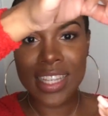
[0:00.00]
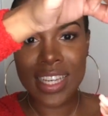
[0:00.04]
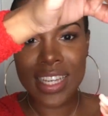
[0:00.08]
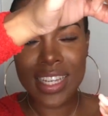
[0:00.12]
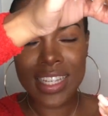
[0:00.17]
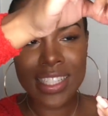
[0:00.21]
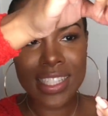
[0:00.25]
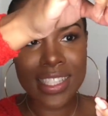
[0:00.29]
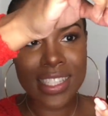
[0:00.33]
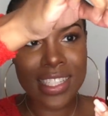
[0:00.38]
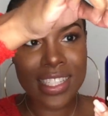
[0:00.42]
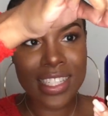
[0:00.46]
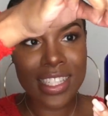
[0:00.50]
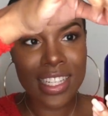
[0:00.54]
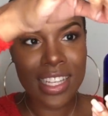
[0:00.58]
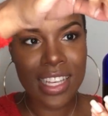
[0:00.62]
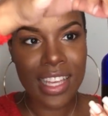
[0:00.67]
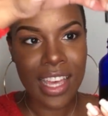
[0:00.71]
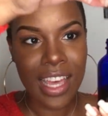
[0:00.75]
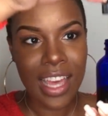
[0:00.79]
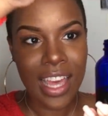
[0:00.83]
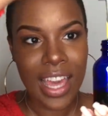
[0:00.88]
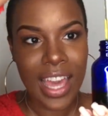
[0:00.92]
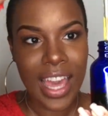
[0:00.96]
this
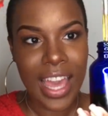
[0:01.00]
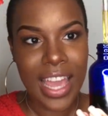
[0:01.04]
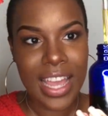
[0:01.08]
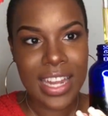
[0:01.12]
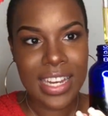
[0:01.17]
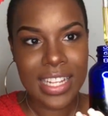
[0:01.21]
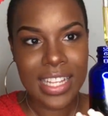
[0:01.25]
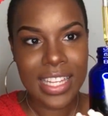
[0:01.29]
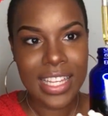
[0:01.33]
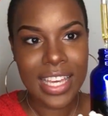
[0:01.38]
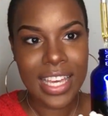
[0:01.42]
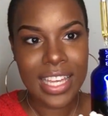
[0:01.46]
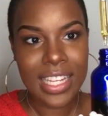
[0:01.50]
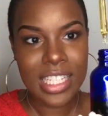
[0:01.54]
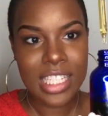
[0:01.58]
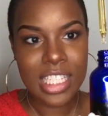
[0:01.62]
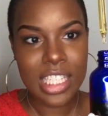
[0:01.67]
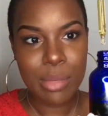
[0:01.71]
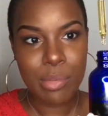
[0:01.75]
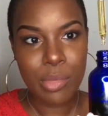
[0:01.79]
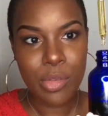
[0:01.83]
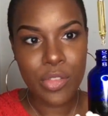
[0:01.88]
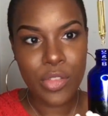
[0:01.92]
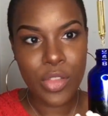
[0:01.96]
and get
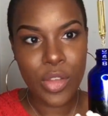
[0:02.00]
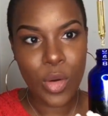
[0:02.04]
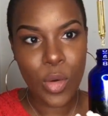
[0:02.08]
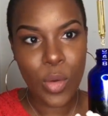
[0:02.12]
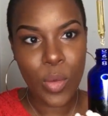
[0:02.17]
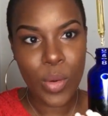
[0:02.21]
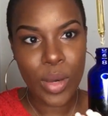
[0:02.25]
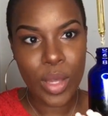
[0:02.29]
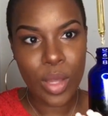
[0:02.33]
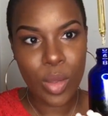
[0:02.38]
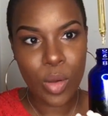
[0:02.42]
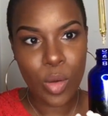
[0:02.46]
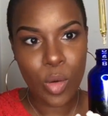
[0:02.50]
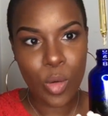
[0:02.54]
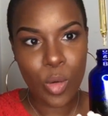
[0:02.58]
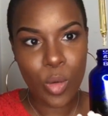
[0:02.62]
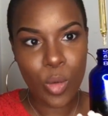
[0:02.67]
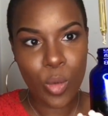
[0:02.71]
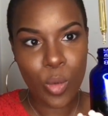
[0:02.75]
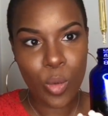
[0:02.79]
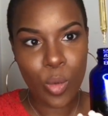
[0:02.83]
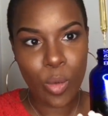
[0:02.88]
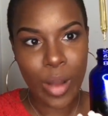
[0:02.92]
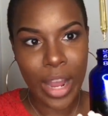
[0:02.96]
some of the oil
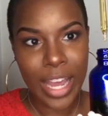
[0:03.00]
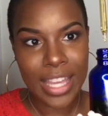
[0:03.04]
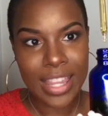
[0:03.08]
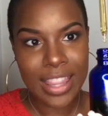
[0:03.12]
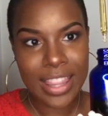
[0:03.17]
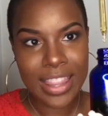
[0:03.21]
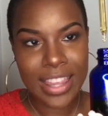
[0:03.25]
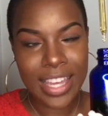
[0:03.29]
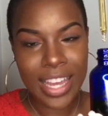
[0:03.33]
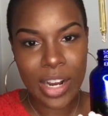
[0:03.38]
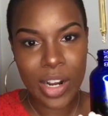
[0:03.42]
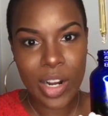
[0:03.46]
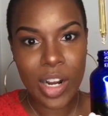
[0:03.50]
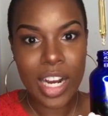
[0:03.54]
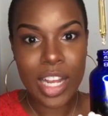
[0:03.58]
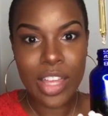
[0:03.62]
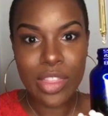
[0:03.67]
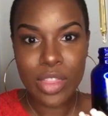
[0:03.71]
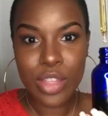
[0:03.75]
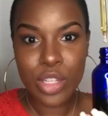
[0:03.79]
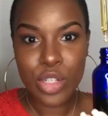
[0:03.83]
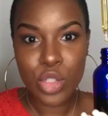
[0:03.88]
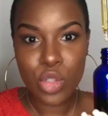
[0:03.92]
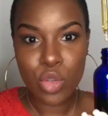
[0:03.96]
right there
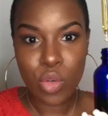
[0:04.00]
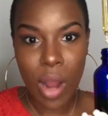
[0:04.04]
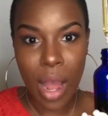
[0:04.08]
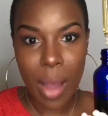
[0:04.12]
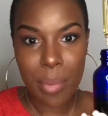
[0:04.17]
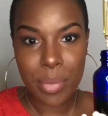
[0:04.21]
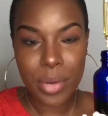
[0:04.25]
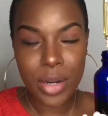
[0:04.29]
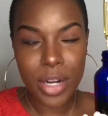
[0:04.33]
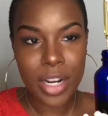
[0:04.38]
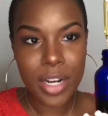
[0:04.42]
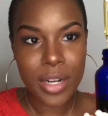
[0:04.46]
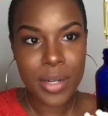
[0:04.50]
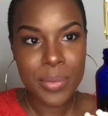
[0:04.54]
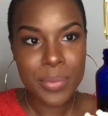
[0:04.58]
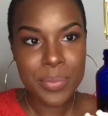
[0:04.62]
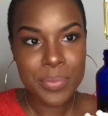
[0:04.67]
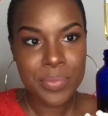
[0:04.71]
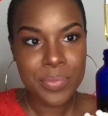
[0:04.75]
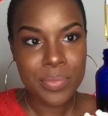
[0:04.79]
in the dropper.